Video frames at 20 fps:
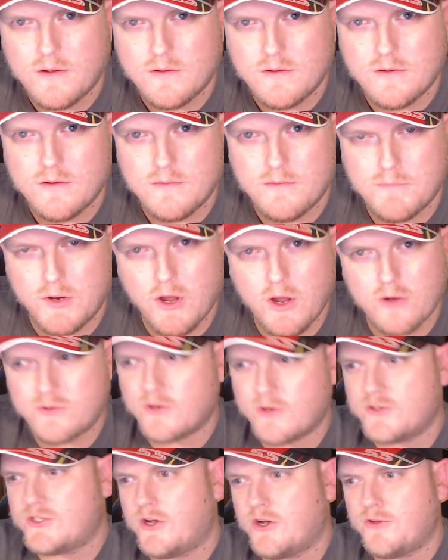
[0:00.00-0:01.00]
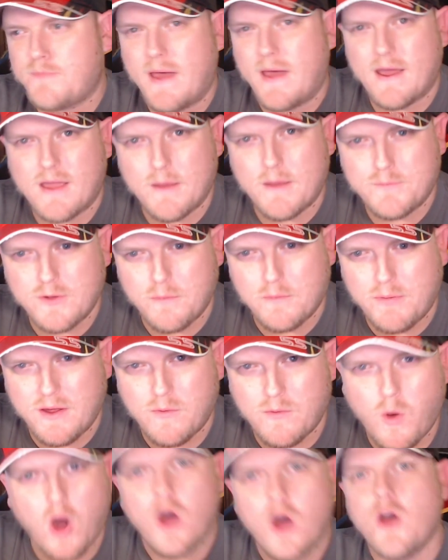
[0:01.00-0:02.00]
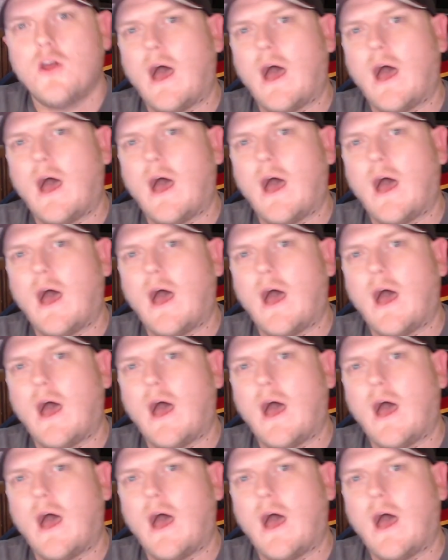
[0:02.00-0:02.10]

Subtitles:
Bonotto shows back up to the pit wall.